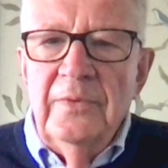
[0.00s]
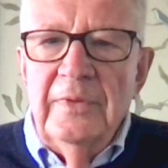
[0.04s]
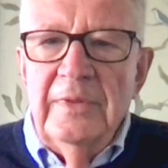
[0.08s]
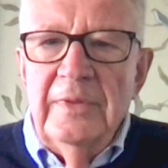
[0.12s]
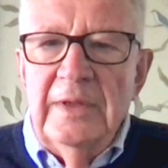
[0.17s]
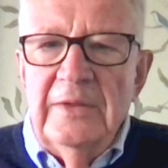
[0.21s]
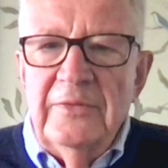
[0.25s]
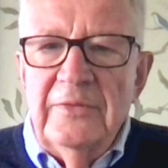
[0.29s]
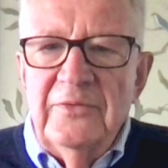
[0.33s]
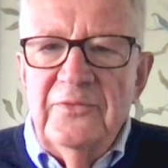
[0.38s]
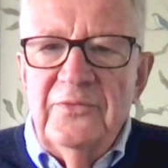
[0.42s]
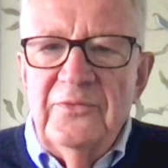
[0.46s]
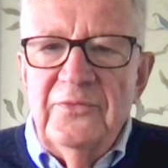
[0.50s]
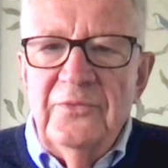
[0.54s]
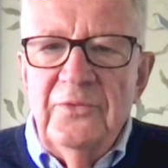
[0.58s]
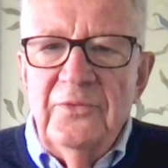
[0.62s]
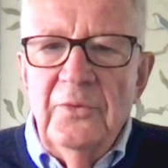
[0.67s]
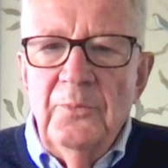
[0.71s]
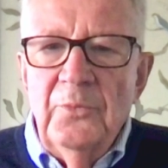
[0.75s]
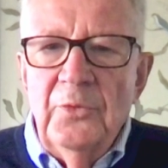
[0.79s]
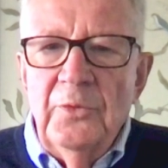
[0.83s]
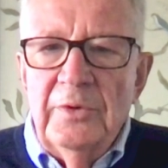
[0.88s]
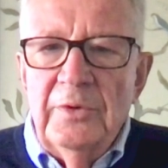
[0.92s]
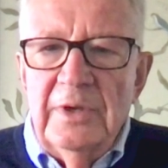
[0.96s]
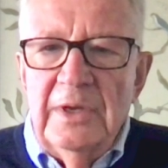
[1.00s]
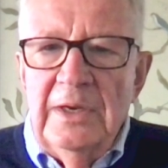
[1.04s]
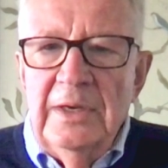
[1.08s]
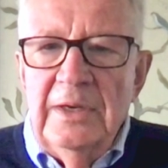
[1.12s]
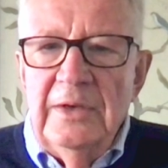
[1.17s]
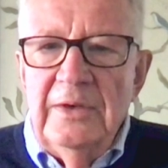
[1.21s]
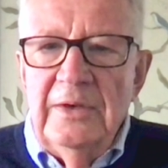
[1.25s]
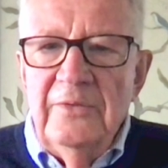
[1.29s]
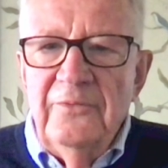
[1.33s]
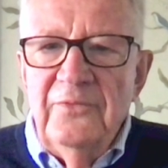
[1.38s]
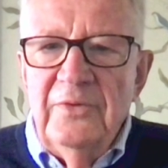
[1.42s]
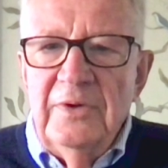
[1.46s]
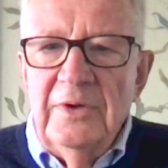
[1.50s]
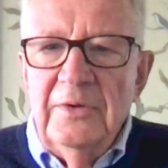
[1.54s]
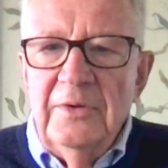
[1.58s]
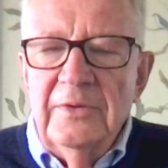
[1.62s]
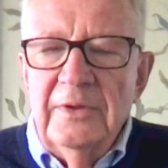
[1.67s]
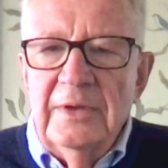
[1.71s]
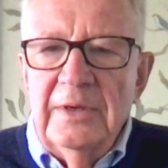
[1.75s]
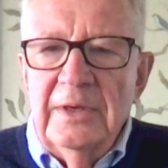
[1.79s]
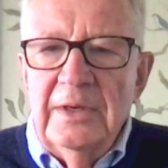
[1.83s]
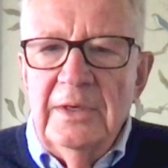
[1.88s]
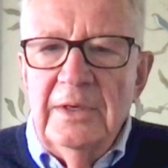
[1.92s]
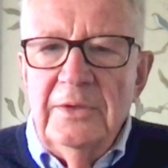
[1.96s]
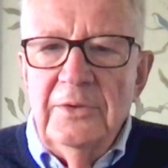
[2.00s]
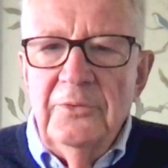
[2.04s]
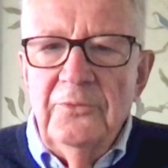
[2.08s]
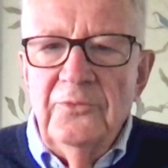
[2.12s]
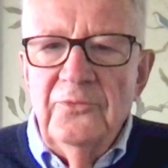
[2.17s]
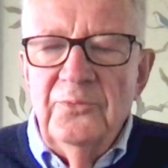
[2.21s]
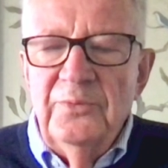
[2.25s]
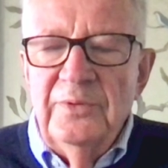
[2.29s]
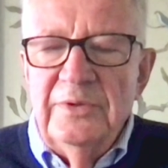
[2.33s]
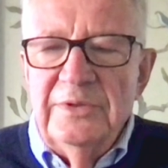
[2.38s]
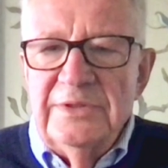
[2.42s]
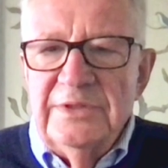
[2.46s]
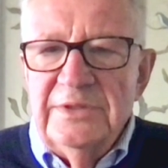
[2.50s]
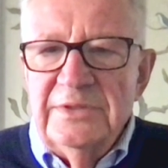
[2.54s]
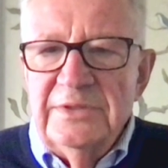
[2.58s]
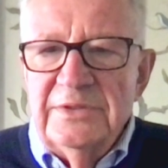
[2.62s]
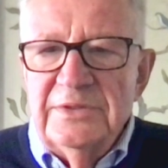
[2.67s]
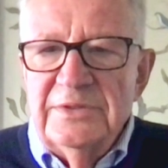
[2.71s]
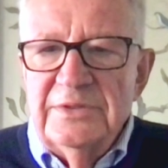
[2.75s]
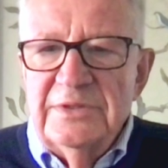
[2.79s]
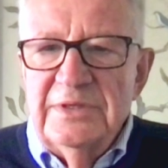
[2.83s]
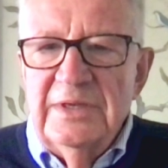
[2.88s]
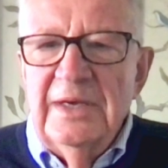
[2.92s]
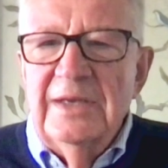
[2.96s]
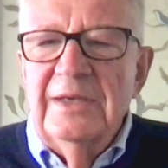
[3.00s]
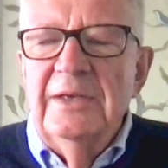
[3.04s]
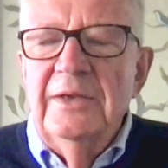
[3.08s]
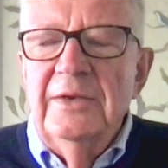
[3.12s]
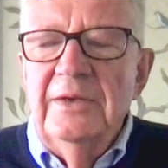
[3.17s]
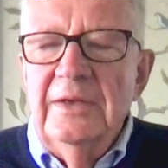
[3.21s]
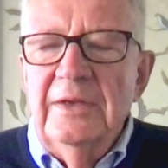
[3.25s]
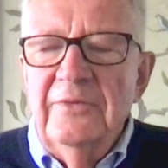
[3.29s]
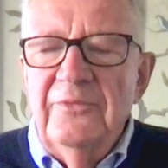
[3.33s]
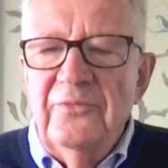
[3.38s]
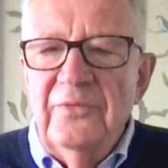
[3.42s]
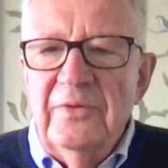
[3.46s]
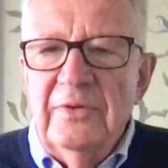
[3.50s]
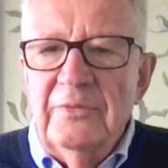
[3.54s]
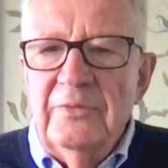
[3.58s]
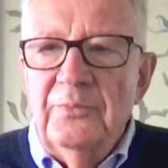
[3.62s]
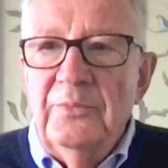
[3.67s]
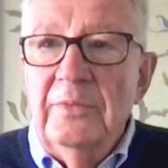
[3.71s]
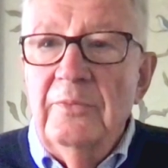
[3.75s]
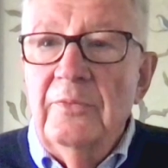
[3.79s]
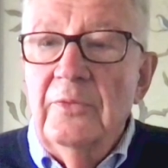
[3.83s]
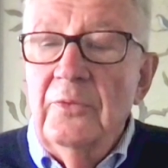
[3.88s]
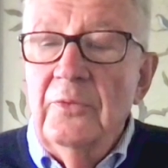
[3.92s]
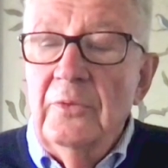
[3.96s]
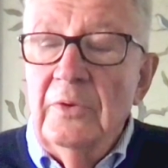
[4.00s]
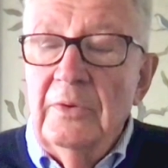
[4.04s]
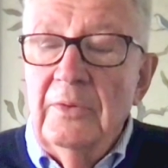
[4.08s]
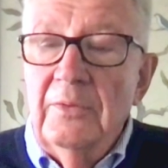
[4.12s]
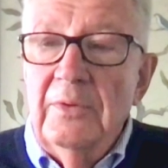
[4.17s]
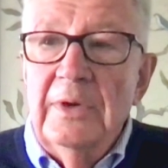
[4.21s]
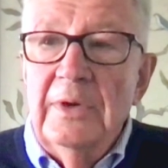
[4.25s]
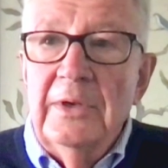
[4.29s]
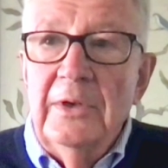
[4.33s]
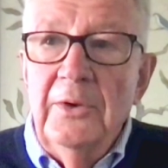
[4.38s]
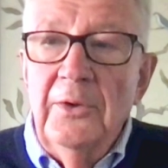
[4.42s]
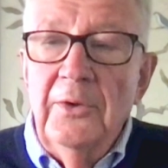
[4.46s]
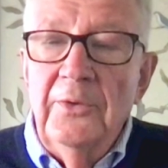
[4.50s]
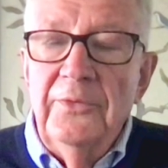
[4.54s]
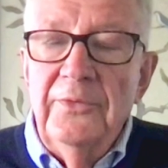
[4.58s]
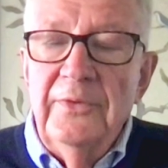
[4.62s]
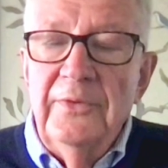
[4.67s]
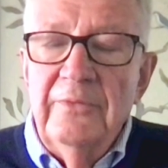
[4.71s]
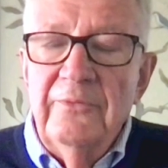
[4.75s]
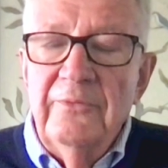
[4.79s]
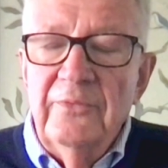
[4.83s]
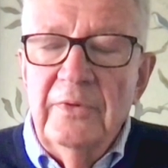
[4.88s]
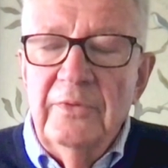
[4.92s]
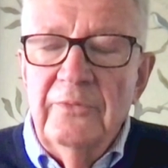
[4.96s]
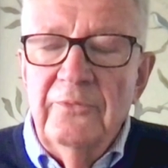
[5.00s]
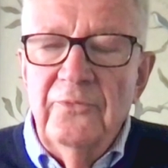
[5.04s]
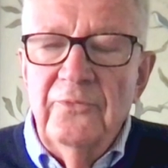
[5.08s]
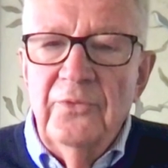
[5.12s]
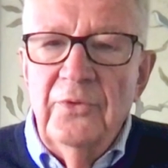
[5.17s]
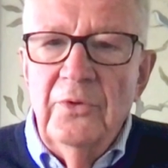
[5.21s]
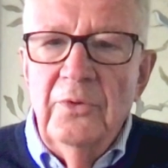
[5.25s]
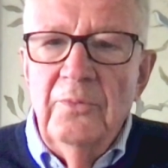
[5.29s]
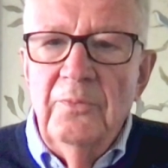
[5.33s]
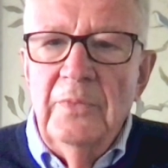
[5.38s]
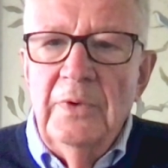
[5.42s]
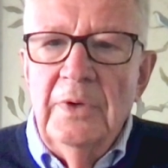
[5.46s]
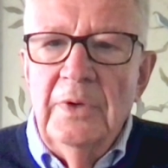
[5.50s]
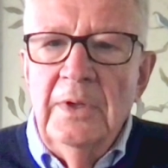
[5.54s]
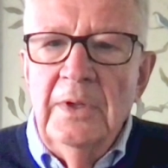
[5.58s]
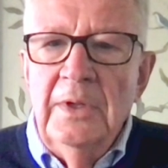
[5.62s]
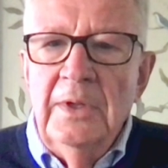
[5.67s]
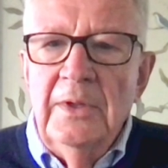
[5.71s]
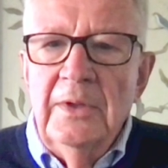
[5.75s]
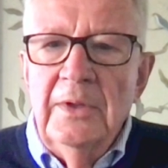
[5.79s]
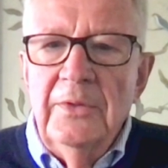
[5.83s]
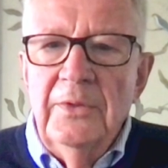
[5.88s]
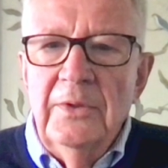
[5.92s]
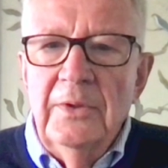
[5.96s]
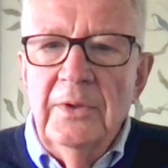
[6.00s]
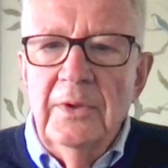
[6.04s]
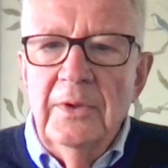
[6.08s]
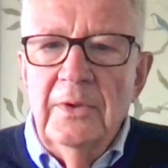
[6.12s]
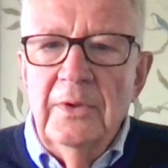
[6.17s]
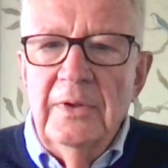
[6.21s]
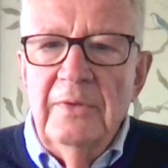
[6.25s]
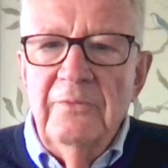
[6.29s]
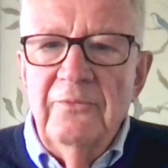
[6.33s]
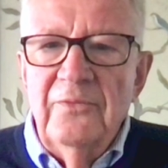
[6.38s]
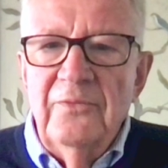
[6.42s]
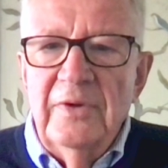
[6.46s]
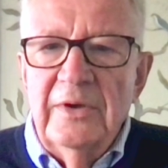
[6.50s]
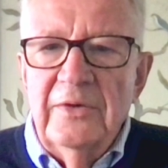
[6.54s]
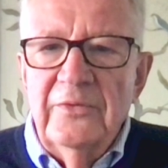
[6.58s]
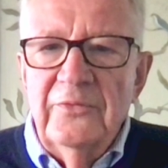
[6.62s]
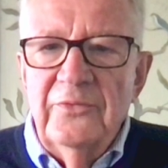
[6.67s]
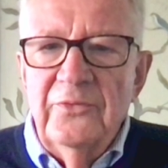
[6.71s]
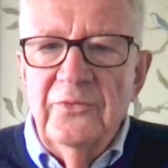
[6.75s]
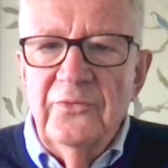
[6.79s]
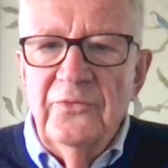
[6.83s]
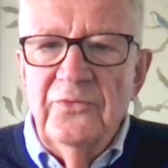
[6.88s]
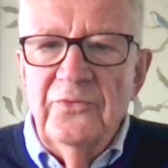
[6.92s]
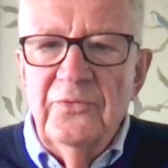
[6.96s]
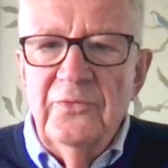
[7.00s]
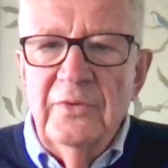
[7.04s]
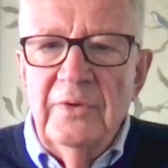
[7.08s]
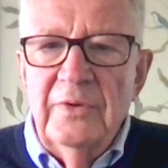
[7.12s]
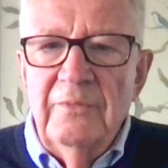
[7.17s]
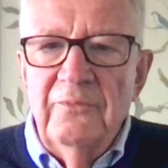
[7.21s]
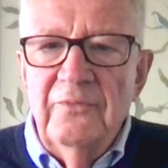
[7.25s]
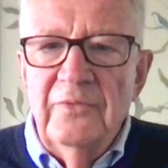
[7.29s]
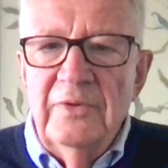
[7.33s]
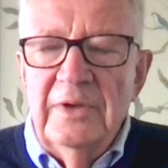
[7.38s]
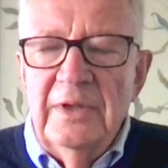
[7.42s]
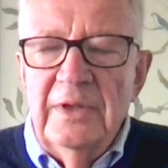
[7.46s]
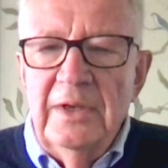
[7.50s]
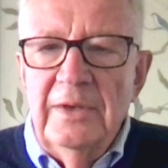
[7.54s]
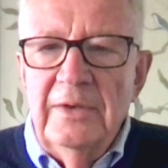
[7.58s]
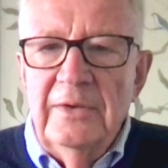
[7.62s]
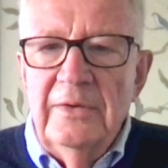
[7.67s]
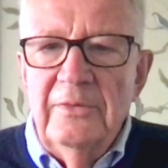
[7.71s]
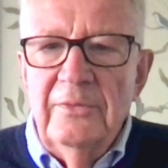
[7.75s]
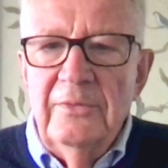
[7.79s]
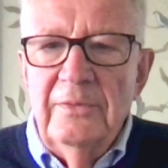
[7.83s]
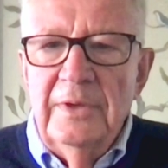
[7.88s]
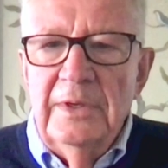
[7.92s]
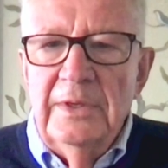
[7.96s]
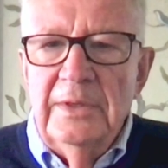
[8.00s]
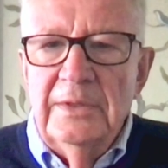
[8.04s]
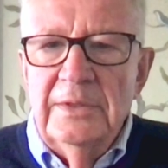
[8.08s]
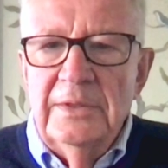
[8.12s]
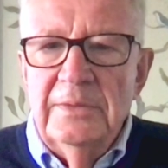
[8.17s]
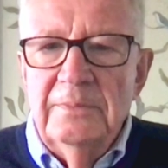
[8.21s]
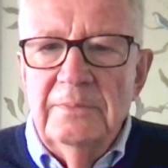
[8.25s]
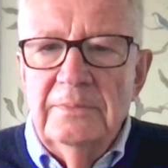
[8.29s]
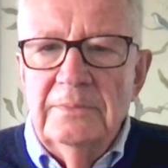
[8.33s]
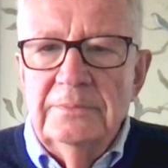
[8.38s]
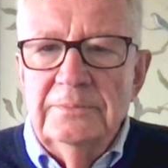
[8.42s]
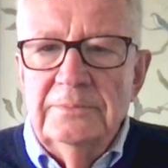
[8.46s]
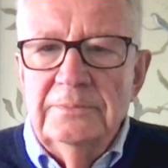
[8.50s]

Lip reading: And that's the mortality figure that I use, which is slightly different, or quite a lot different from the infectious fatality rate.